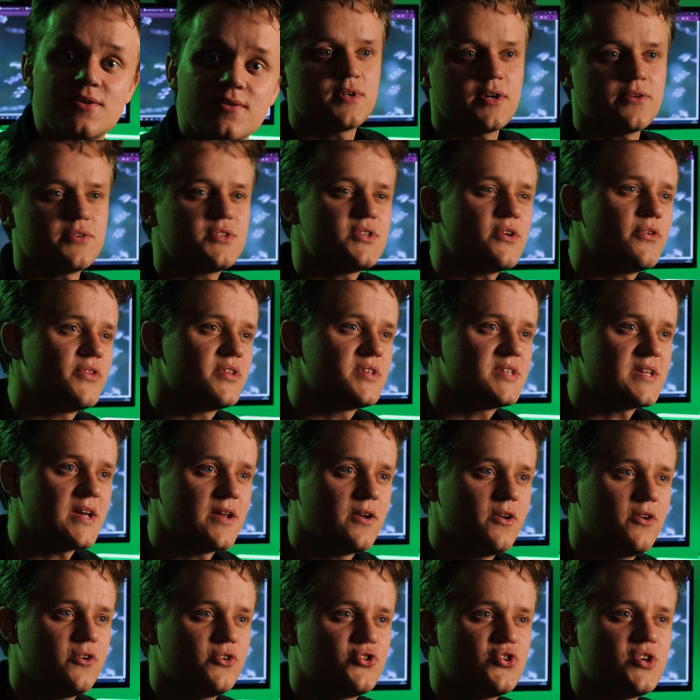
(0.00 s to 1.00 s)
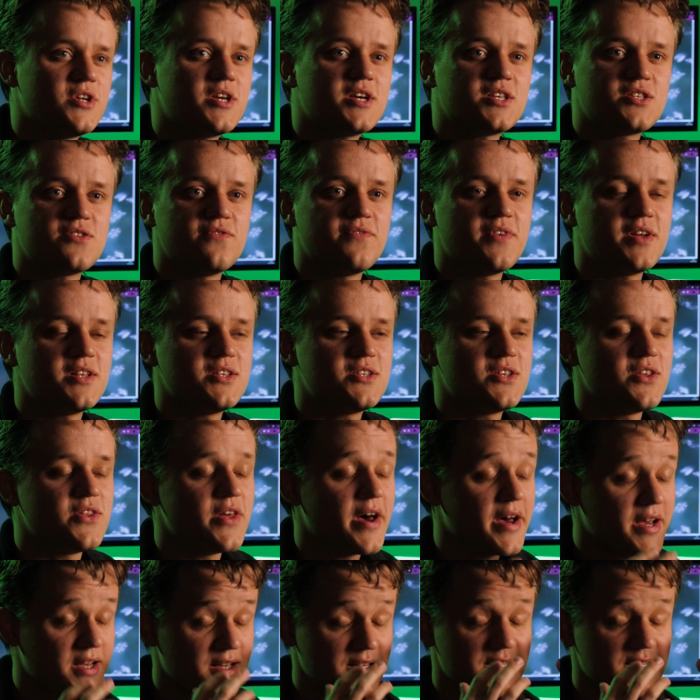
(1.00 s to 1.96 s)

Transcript: Now, until the technology gets invented that I